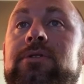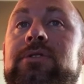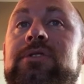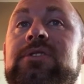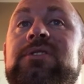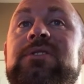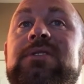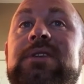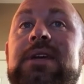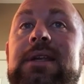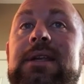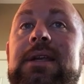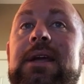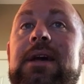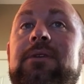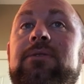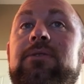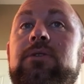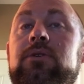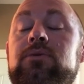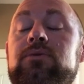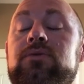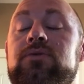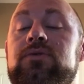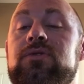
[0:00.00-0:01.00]
to send out
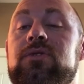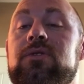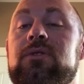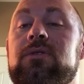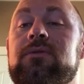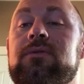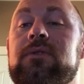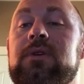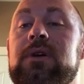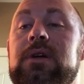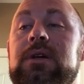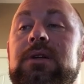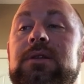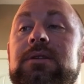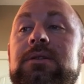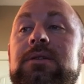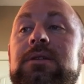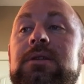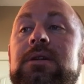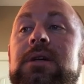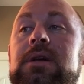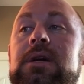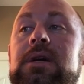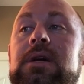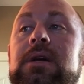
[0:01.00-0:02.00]
those surveys
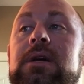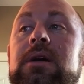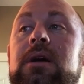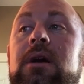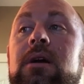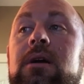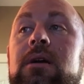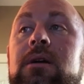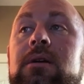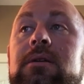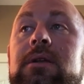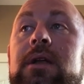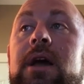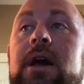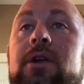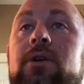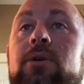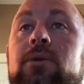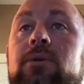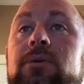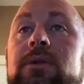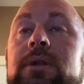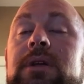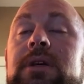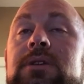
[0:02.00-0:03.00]
not
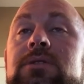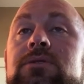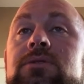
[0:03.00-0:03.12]
only